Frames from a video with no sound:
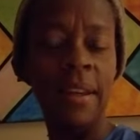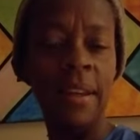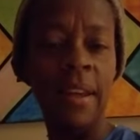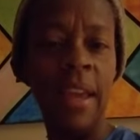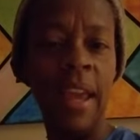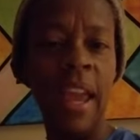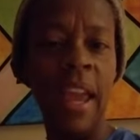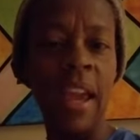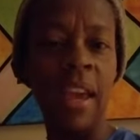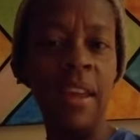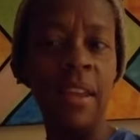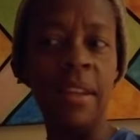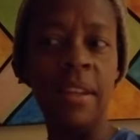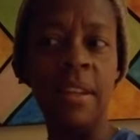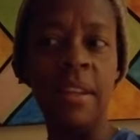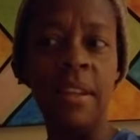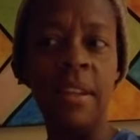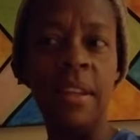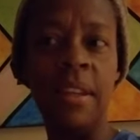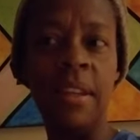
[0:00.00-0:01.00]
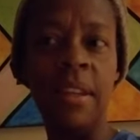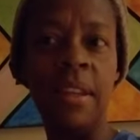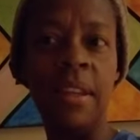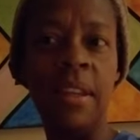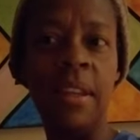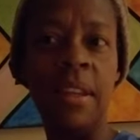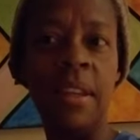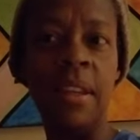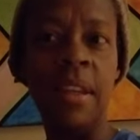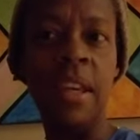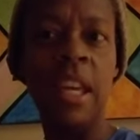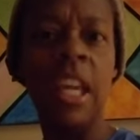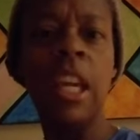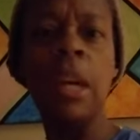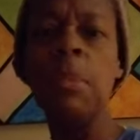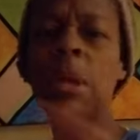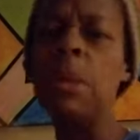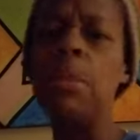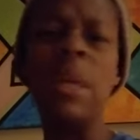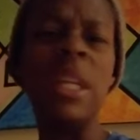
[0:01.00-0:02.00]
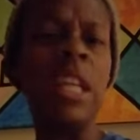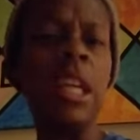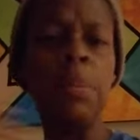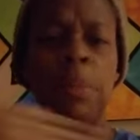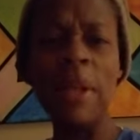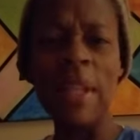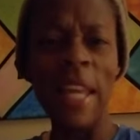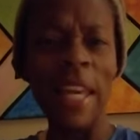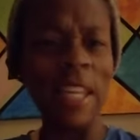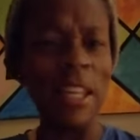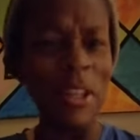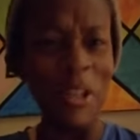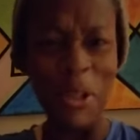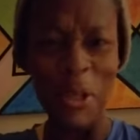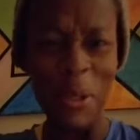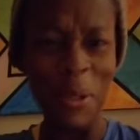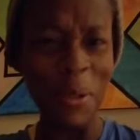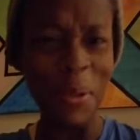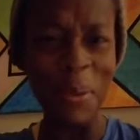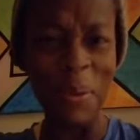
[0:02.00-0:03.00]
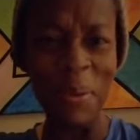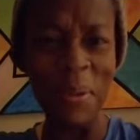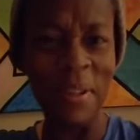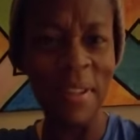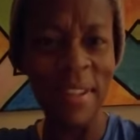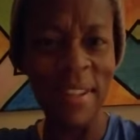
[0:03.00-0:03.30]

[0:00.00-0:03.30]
and he can be manipulating you.